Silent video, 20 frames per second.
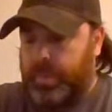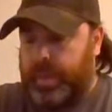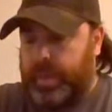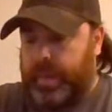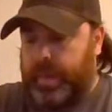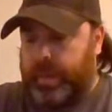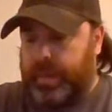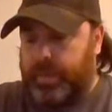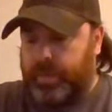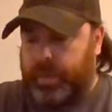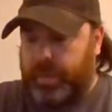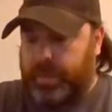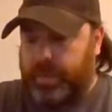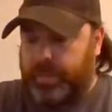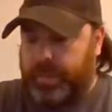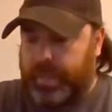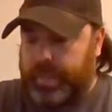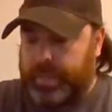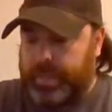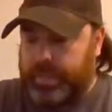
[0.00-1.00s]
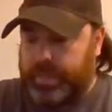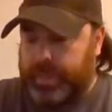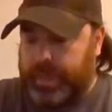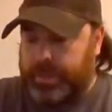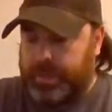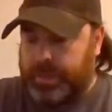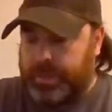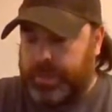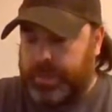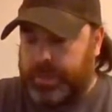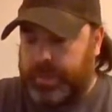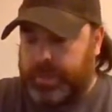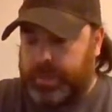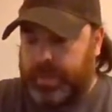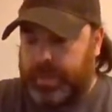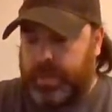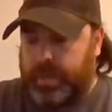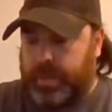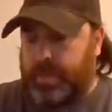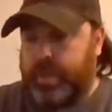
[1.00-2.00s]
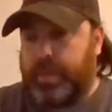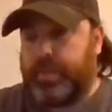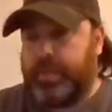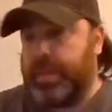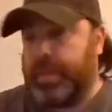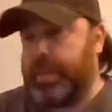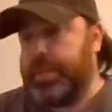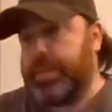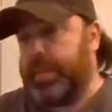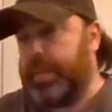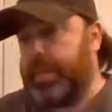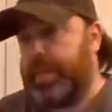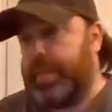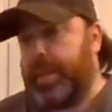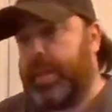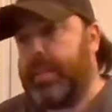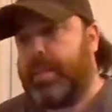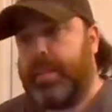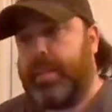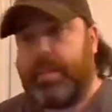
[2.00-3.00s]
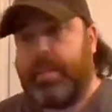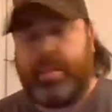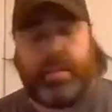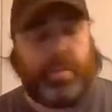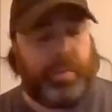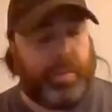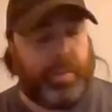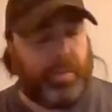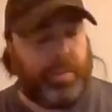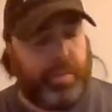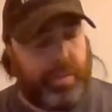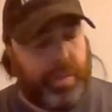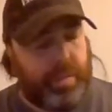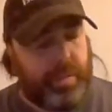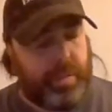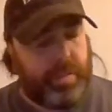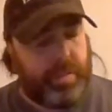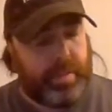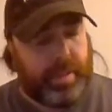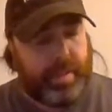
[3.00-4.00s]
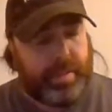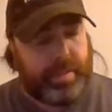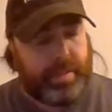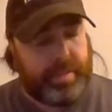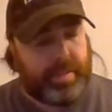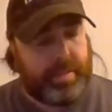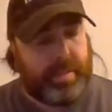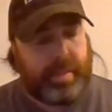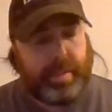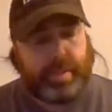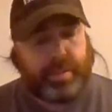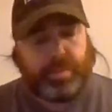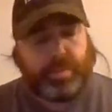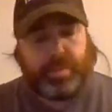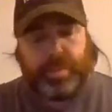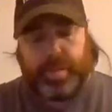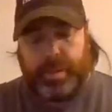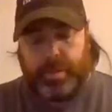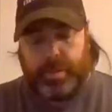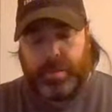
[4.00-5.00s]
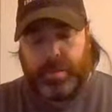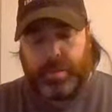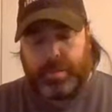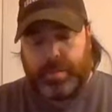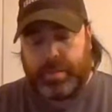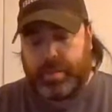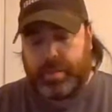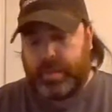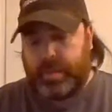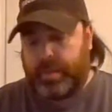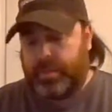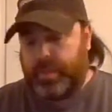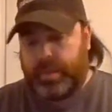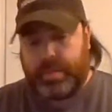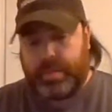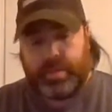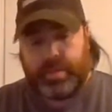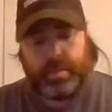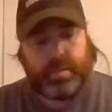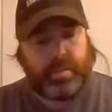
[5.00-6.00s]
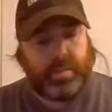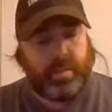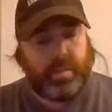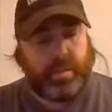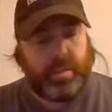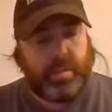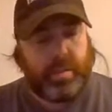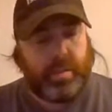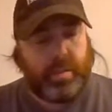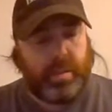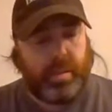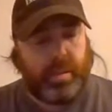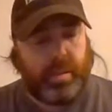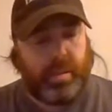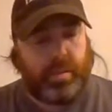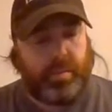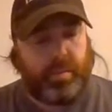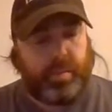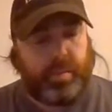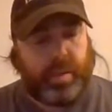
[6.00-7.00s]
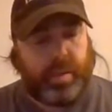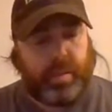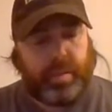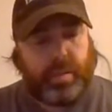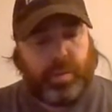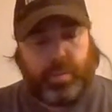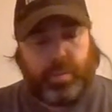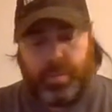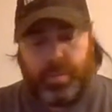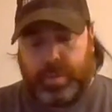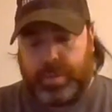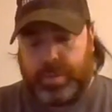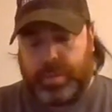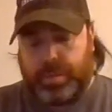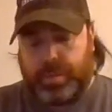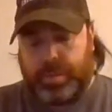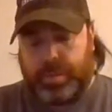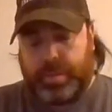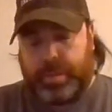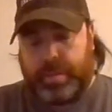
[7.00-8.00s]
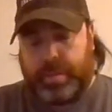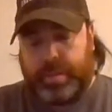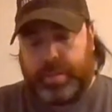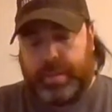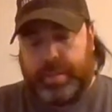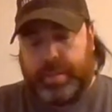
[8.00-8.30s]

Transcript: But yeah, anyway, the Flag Smashers are eventually, I think, going to be revealed as the actual heroes of the Falcon and the Winter Soldier.